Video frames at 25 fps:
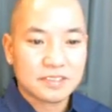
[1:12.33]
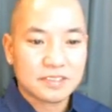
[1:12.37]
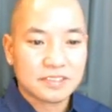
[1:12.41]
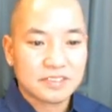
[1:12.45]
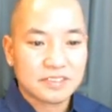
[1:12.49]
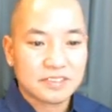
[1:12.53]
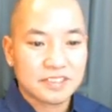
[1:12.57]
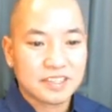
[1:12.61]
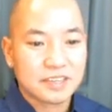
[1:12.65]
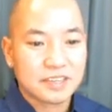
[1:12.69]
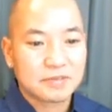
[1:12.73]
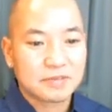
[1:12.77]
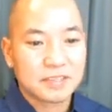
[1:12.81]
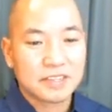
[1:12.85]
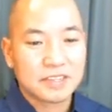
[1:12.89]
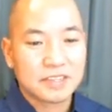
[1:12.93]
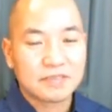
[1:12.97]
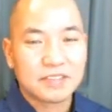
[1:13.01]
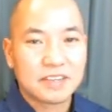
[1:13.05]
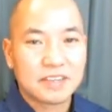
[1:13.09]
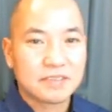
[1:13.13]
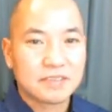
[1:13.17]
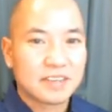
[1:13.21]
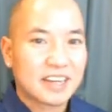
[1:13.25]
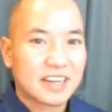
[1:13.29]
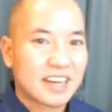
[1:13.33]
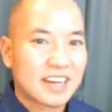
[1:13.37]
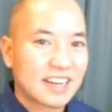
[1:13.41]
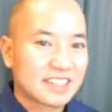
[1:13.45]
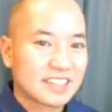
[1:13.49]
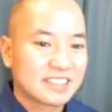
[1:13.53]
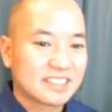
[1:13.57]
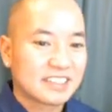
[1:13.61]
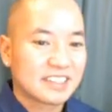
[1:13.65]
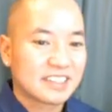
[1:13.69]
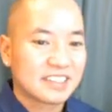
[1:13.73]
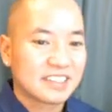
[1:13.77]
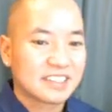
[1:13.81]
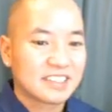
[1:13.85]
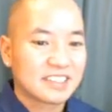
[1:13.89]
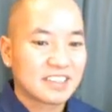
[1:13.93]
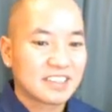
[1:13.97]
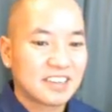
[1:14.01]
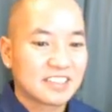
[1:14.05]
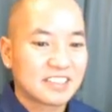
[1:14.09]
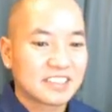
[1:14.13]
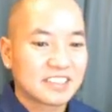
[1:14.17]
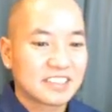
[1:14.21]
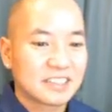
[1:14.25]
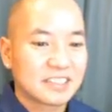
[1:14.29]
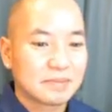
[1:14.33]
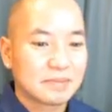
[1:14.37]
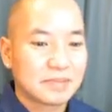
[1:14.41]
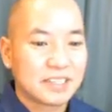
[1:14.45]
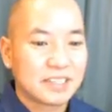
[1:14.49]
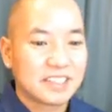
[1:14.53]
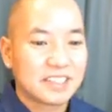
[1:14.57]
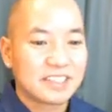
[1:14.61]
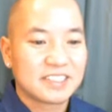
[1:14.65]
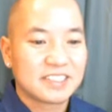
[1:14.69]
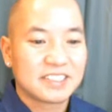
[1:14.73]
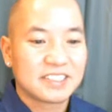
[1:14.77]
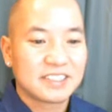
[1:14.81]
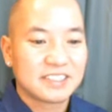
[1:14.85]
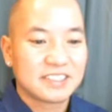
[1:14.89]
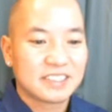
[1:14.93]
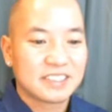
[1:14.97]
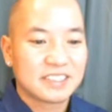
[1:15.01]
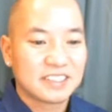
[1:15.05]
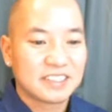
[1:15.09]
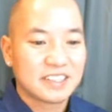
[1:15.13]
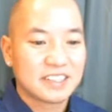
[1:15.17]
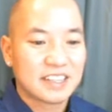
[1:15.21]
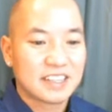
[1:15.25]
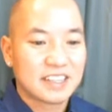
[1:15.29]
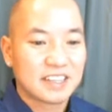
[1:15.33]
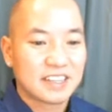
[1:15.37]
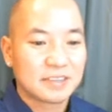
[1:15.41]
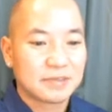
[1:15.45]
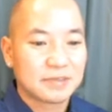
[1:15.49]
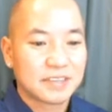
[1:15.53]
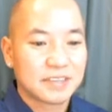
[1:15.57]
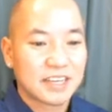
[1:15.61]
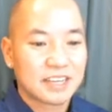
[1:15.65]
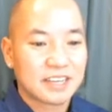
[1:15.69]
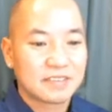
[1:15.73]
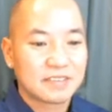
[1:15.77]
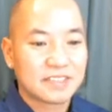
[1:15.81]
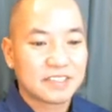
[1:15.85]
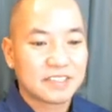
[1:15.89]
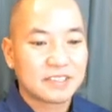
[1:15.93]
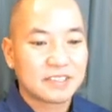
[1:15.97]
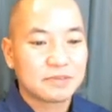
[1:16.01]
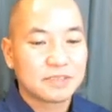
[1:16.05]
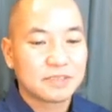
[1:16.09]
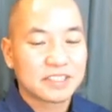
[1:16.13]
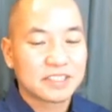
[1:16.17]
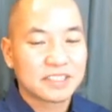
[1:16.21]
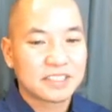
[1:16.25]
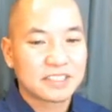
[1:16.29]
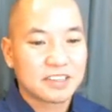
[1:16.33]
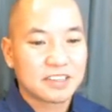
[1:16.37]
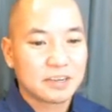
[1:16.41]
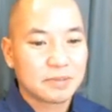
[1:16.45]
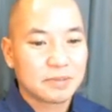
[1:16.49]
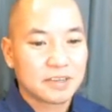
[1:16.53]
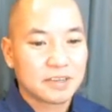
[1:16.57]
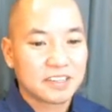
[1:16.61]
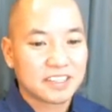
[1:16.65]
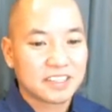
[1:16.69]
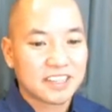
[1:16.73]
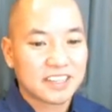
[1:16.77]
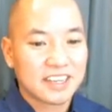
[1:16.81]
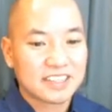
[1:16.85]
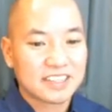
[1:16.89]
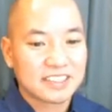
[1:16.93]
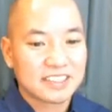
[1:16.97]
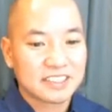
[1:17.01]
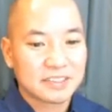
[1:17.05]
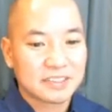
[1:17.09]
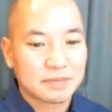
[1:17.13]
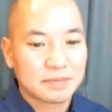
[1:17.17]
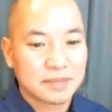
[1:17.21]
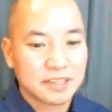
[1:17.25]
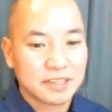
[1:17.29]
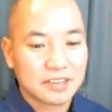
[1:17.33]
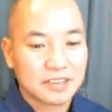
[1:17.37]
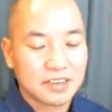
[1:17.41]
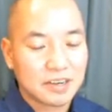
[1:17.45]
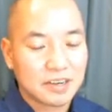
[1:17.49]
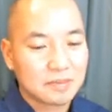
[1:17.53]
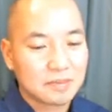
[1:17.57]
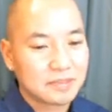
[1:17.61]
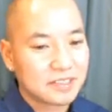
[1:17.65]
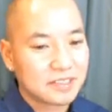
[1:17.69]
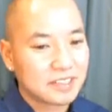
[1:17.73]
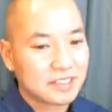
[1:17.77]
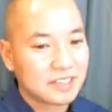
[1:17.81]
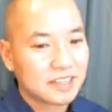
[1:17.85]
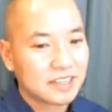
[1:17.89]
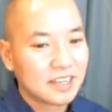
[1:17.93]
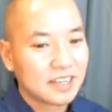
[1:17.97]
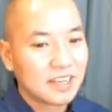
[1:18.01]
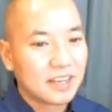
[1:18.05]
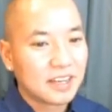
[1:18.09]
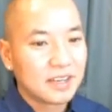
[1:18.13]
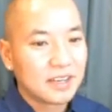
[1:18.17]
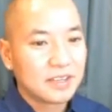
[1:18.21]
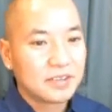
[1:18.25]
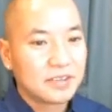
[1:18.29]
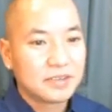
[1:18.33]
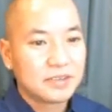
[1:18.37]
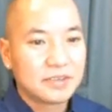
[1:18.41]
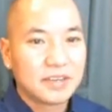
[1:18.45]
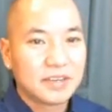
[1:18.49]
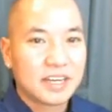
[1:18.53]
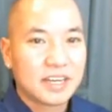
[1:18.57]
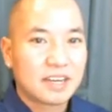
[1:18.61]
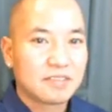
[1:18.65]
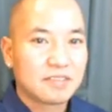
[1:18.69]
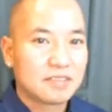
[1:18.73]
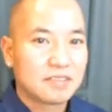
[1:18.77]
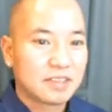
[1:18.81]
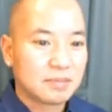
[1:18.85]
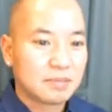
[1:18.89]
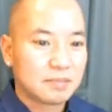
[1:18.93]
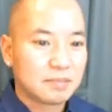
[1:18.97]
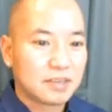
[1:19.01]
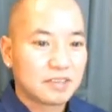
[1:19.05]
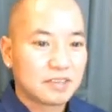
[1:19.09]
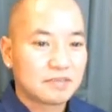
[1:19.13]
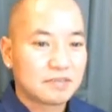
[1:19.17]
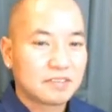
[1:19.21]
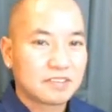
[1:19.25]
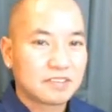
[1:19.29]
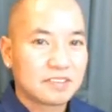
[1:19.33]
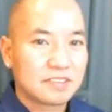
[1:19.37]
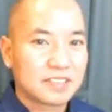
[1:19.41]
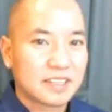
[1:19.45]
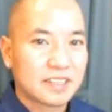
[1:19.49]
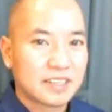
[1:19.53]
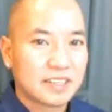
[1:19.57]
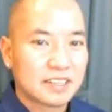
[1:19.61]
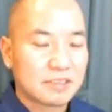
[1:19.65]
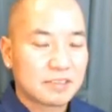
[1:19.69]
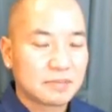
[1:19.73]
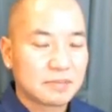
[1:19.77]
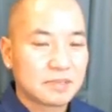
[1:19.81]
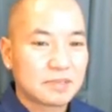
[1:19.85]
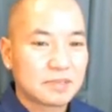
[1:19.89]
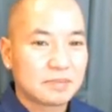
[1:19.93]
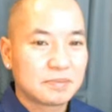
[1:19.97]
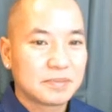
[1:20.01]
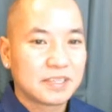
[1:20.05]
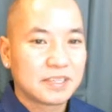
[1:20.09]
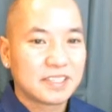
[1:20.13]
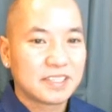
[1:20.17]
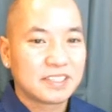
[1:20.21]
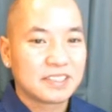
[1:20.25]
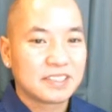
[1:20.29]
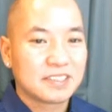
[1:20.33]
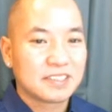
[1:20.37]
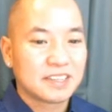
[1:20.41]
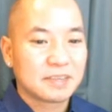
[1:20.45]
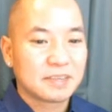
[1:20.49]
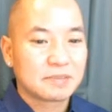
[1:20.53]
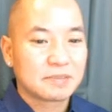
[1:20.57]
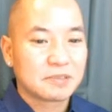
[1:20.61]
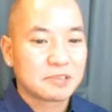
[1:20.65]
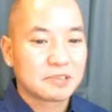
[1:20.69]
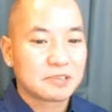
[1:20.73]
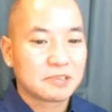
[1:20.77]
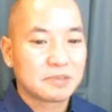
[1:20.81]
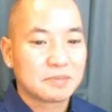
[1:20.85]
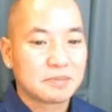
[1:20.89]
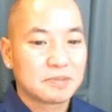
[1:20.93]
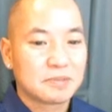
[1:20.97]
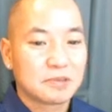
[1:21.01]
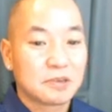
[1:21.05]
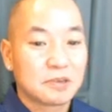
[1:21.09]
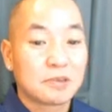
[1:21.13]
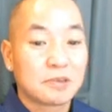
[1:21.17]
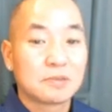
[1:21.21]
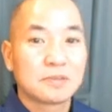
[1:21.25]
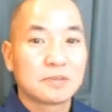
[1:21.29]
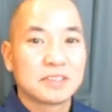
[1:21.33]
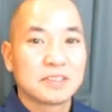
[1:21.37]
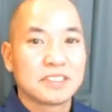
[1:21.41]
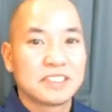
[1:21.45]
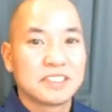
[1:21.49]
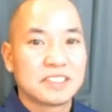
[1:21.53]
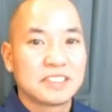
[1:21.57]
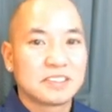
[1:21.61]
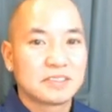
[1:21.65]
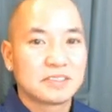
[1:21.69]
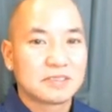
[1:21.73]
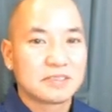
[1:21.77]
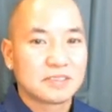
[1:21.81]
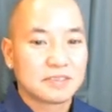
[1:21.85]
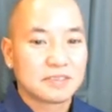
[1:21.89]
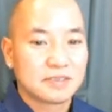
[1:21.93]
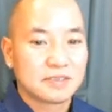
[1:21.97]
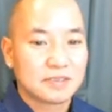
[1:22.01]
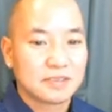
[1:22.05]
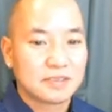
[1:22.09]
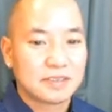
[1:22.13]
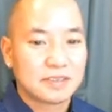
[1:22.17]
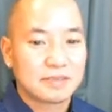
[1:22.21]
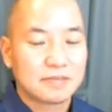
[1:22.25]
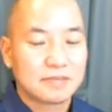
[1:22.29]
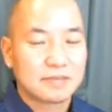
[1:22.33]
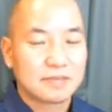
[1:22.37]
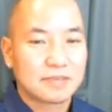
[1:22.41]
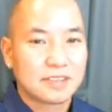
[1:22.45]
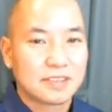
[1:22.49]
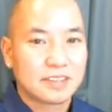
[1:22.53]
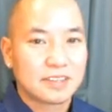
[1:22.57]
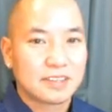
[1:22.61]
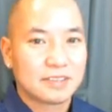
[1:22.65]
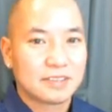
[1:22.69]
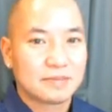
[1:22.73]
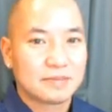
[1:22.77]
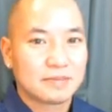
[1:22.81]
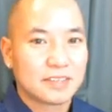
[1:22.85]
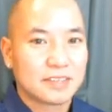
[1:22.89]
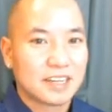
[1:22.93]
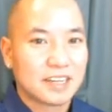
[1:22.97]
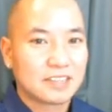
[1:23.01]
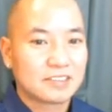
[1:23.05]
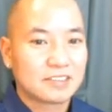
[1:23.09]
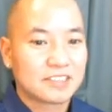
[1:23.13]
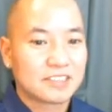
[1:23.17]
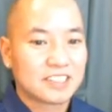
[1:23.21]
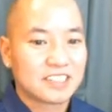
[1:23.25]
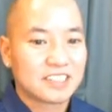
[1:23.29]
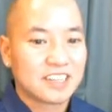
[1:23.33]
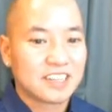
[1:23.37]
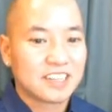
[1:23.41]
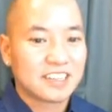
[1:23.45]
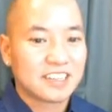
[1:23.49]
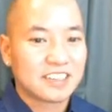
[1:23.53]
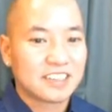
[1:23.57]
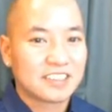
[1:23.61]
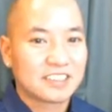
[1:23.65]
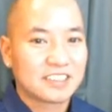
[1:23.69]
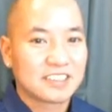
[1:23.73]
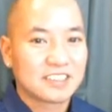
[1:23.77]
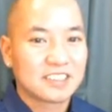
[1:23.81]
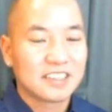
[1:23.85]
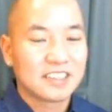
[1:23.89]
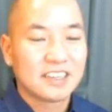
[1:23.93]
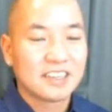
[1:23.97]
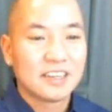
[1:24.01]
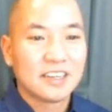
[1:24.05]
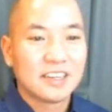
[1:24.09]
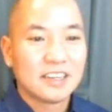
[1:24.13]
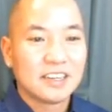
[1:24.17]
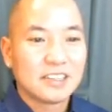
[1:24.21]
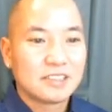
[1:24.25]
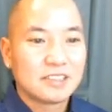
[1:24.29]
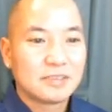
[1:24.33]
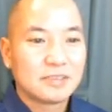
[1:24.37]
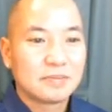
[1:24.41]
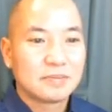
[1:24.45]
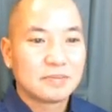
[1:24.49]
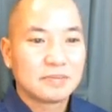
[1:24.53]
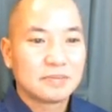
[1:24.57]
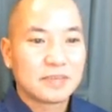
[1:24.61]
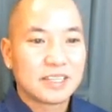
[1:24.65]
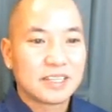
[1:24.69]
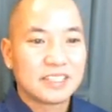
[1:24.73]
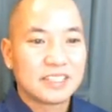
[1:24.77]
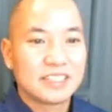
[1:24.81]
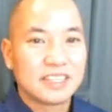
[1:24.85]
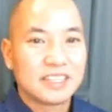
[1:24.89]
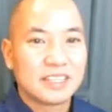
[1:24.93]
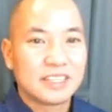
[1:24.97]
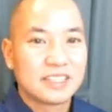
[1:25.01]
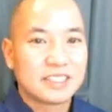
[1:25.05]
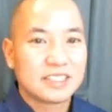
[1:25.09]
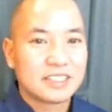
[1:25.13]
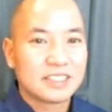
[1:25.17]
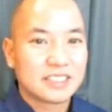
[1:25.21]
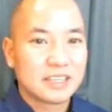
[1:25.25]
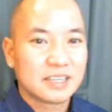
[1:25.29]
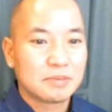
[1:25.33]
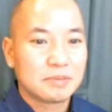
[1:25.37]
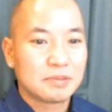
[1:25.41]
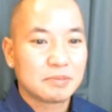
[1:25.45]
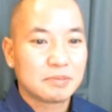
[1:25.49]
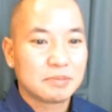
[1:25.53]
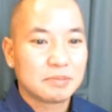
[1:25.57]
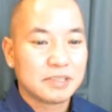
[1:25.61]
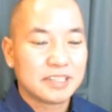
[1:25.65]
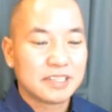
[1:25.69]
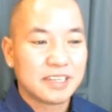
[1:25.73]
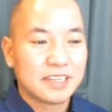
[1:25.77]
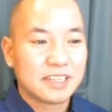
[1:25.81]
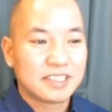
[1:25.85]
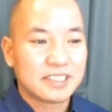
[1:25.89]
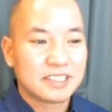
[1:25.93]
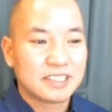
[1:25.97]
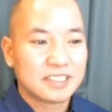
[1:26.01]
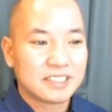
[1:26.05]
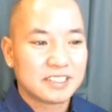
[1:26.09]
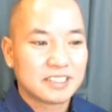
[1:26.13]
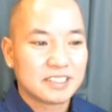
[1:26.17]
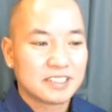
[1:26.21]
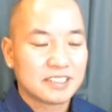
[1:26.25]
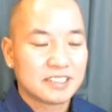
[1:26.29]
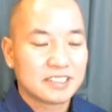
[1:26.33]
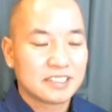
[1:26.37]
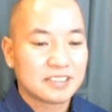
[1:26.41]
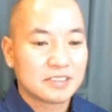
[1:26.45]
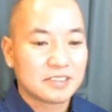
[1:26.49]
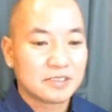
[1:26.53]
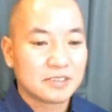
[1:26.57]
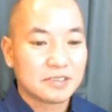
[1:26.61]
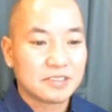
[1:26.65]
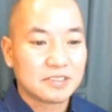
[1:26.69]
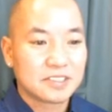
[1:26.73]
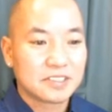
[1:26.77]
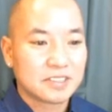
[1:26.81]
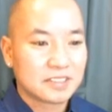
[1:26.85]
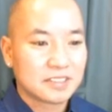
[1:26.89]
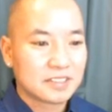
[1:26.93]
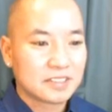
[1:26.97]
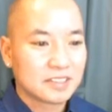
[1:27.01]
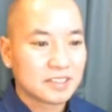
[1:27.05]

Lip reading: So again, whenever you have an acid and its conjugate base, like we have here with carbonic acid and bicarbonate, you have a buffer that helps to absorb or release hydrogen ions to maintain a stable pH in a solution.